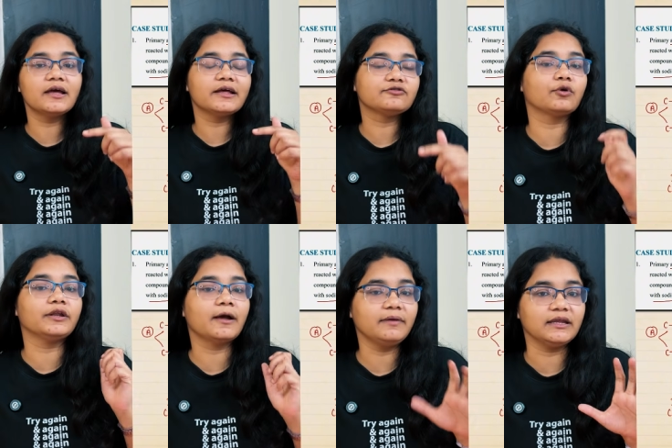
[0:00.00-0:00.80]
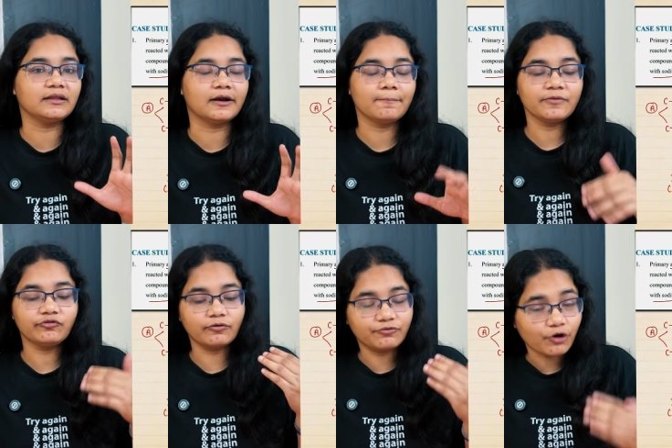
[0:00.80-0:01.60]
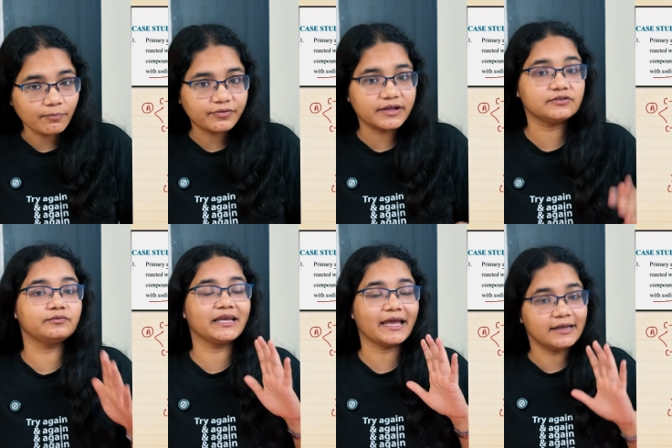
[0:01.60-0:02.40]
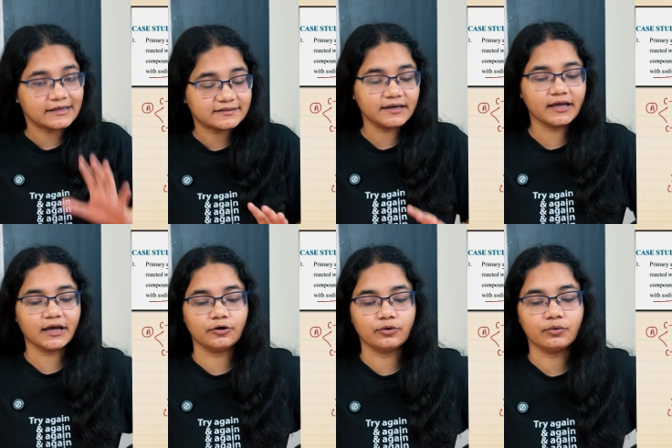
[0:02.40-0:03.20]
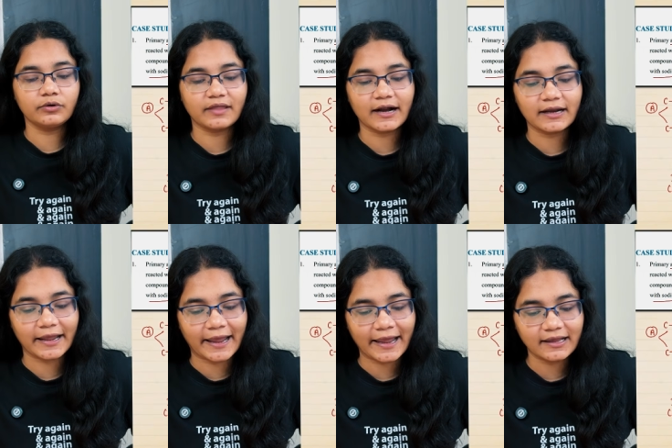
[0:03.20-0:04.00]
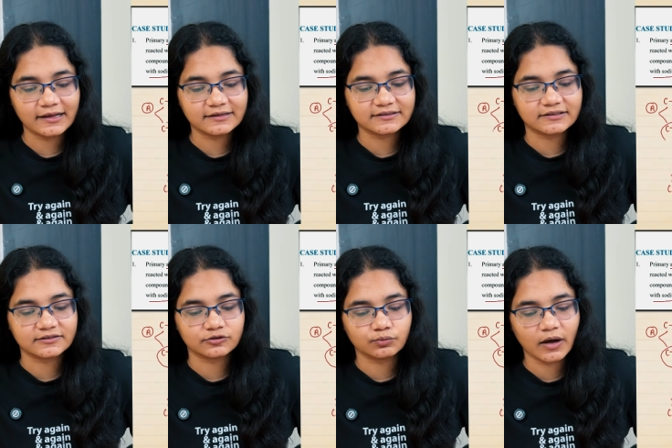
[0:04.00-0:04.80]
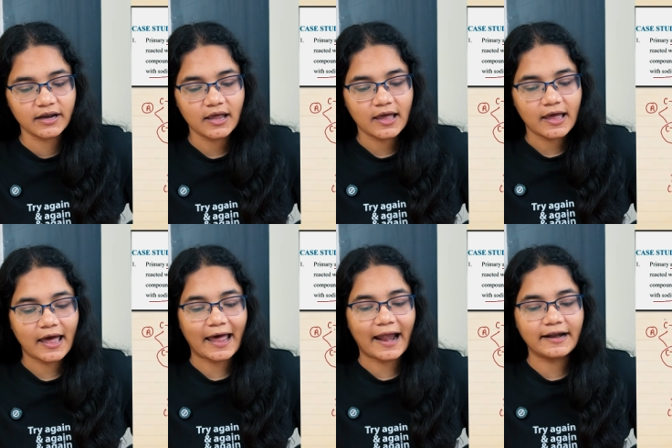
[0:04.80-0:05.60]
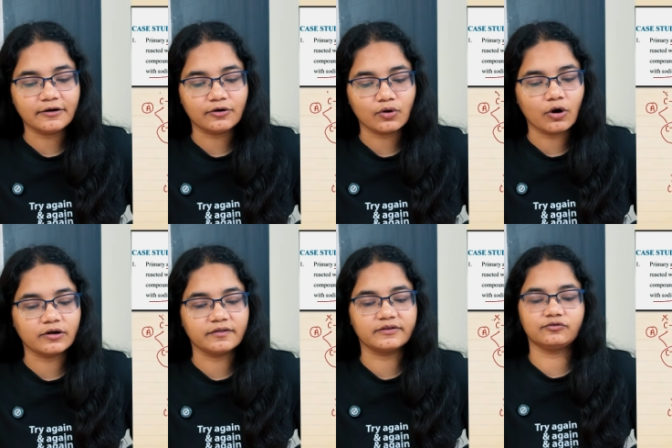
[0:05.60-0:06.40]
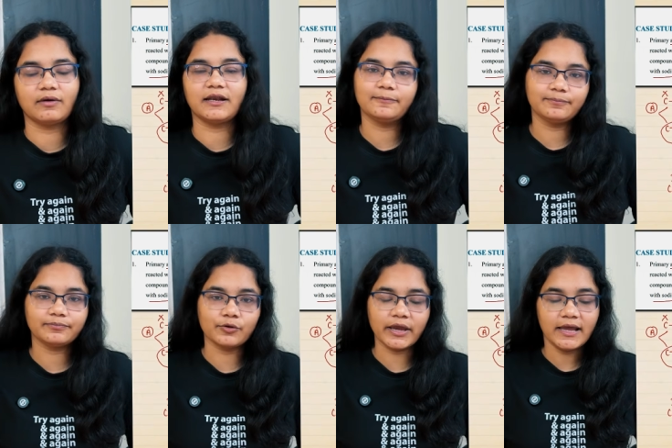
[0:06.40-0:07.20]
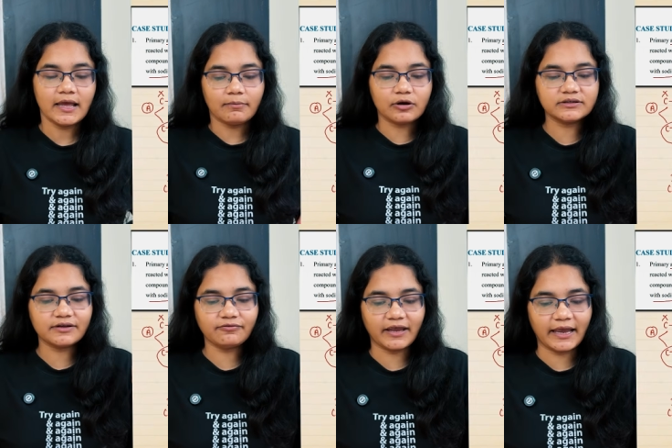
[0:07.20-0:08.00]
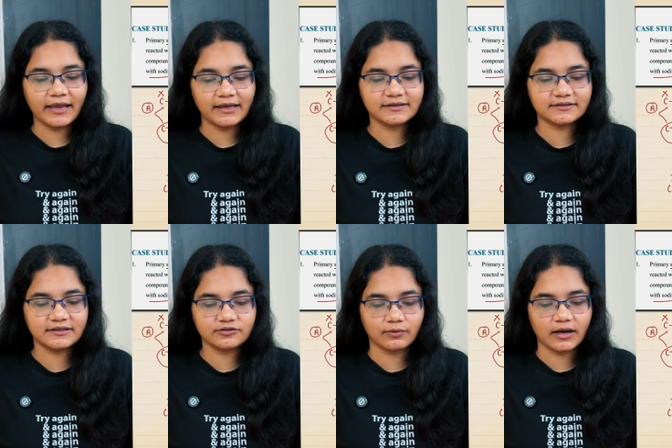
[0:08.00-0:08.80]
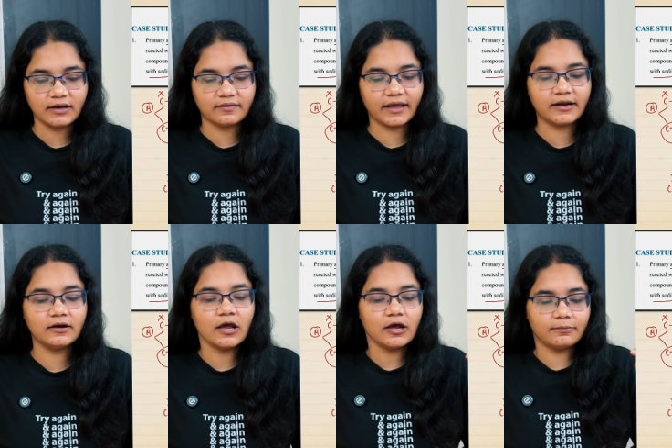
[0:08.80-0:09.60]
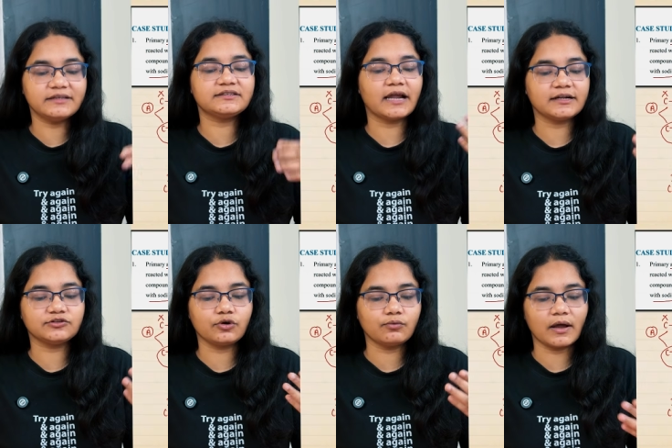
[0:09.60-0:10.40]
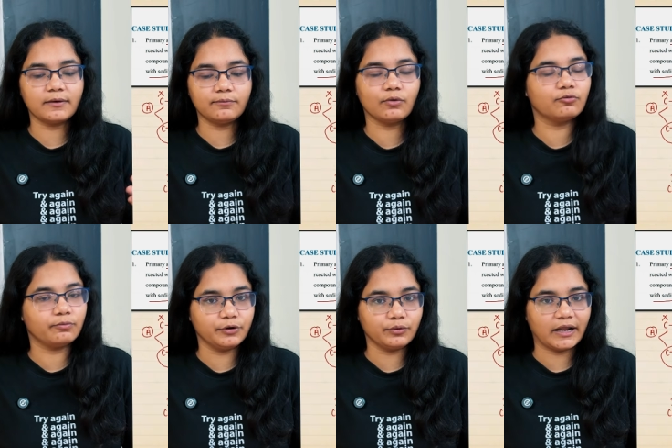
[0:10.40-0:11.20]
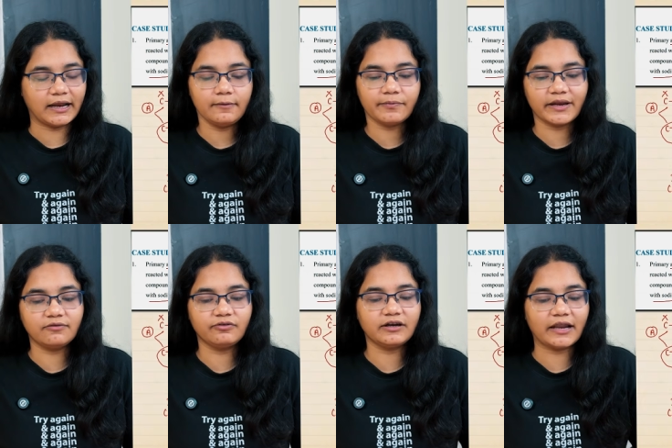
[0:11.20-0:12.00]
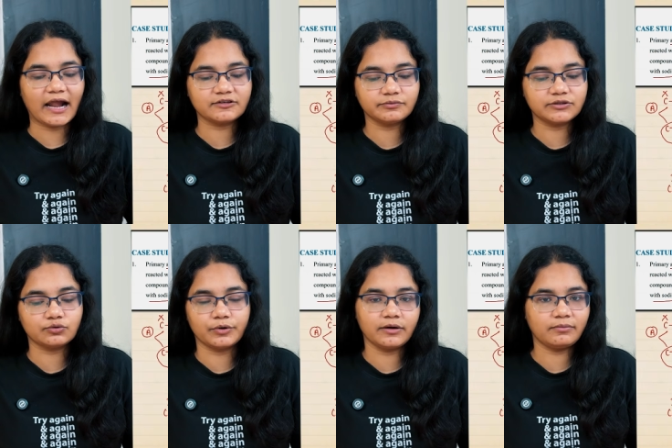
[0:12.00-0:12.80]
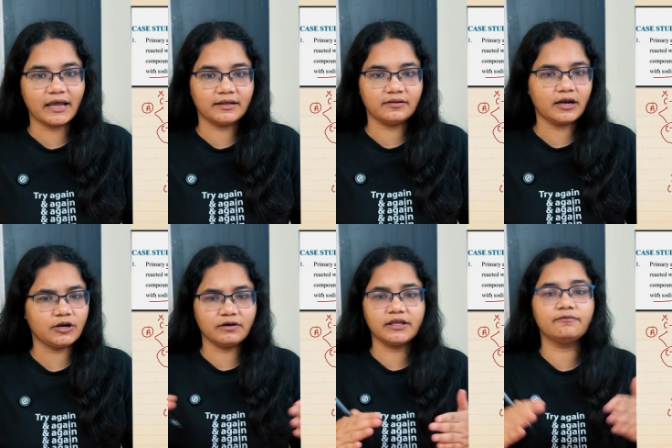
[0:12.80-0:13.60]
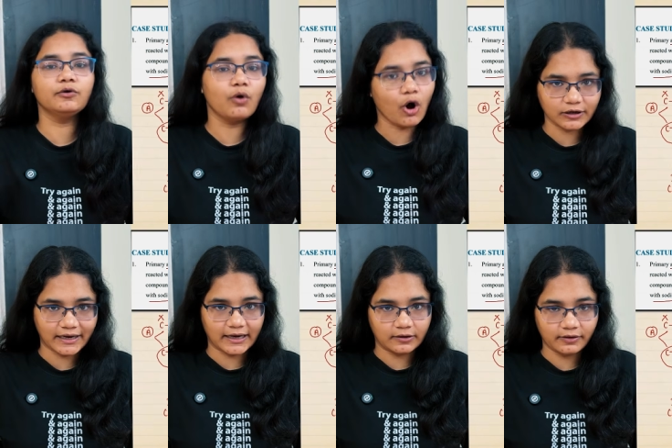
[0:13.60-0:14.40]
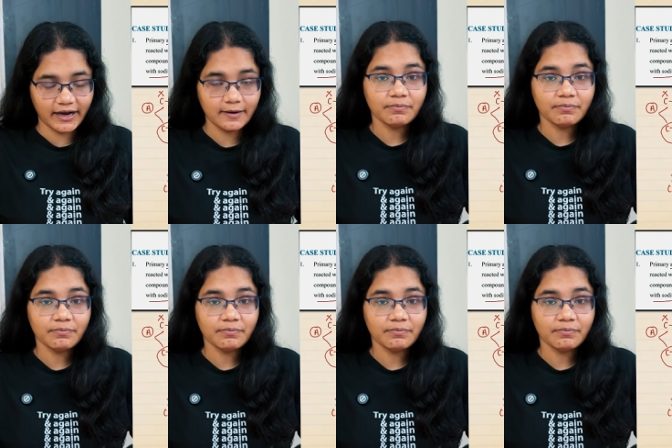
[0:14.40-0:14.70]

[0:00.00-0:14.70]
sodium ether. So from this we can easily conclude that A is this one and not this one. Okay, because if A is this one, then means that is your 1-bromobutane. Then if it reacts with sodium diether, it will give you octane, right?